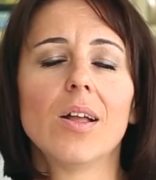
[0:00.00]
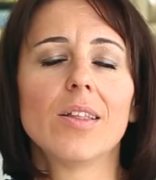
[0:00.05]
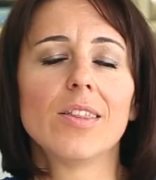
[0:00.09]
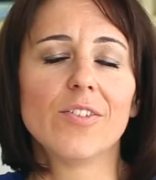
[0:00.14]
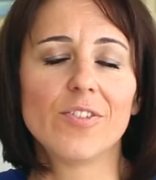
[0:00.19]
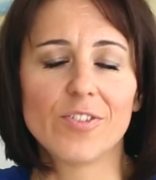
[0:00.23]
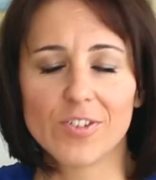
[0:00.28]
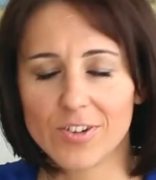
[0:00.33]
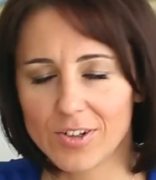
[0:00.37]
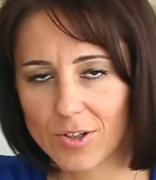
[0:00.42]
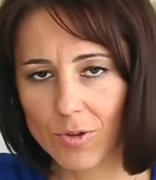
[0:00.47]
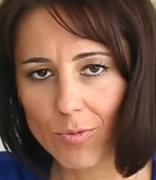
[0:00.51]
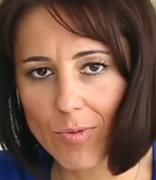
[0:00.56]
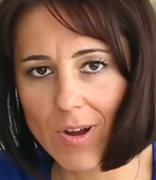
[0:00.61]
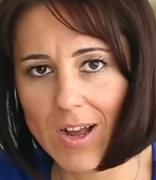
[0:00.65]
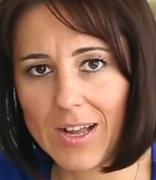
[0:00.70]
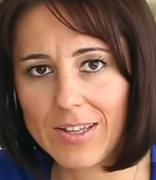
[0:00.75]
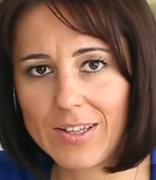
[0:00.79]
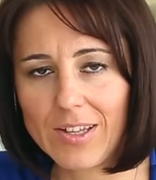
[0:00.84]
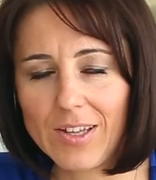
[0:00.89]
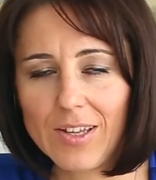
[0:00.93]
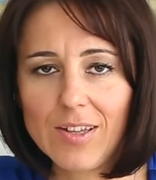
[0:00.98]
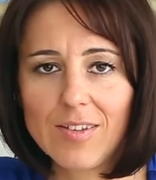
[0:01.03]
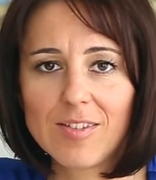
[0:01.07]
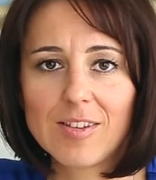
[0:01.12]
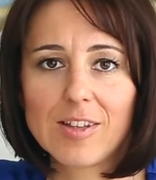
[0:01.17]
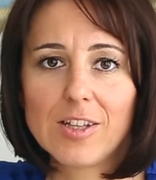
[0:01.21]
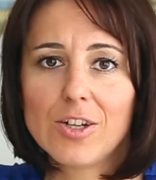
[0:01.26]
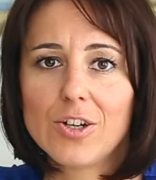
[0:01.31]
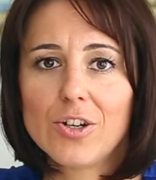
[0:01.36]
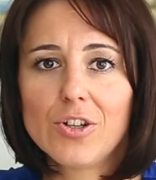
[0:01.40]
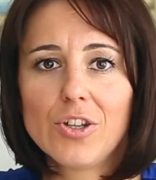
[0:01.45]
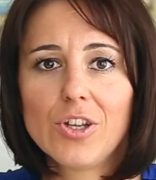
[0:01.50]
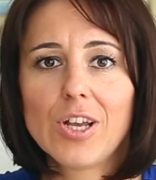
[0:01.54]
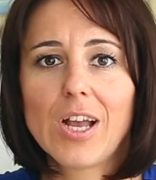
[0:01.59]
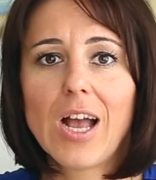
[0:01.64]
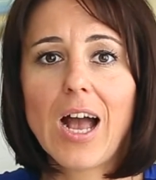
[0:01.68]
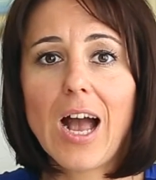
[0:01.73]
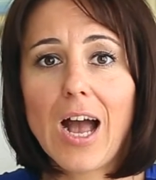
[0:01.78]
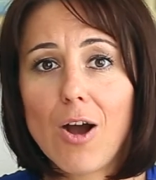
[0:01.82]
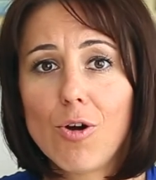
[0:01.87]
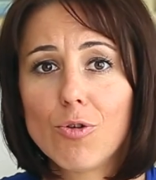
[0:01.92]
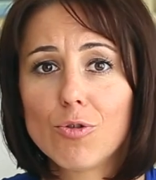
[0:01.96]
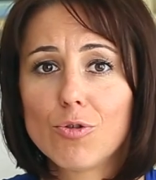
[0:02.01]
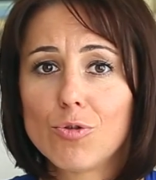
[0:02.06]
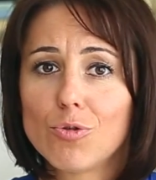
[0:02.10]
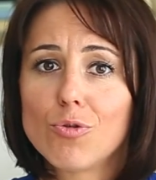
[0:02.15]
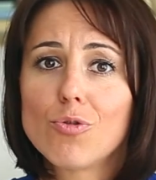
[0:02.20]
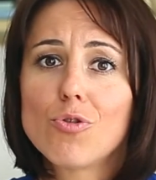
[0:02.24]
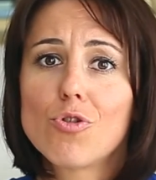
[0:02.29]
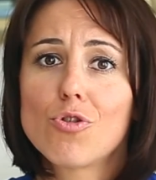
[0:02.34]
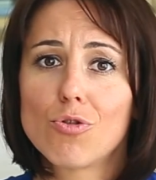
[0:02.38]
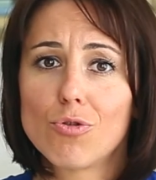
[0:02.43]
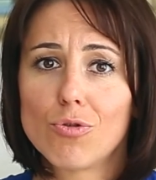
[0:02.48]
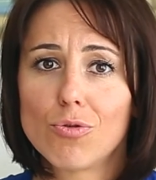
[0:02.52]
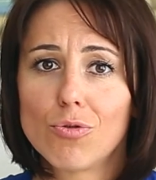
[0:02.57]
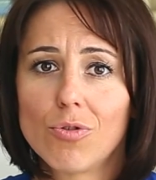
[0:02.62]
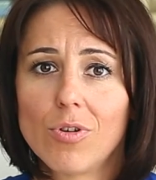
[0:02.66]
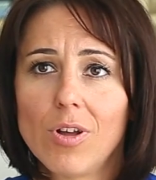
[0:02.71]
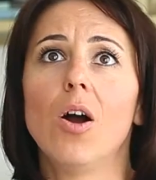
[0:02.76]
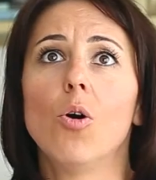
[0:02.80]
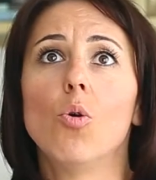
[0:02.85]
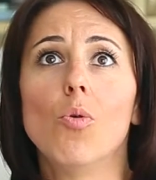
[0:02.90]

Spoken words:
The third one is learning how to chew.